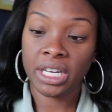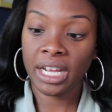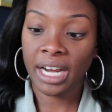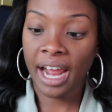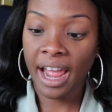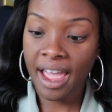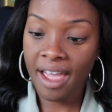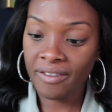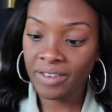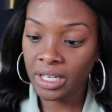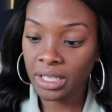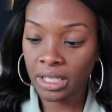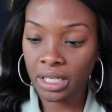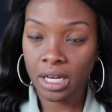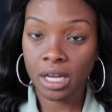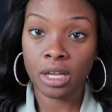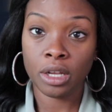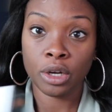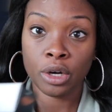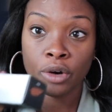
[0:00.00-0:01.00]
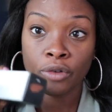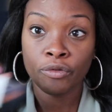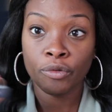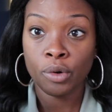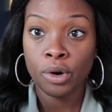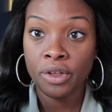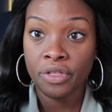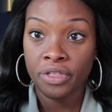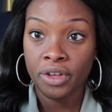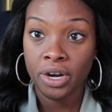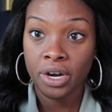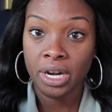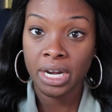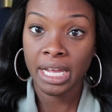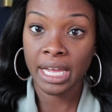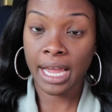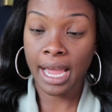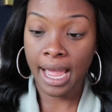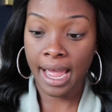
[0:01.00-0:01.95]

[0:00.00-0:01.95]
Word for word: and I have it in the color 430.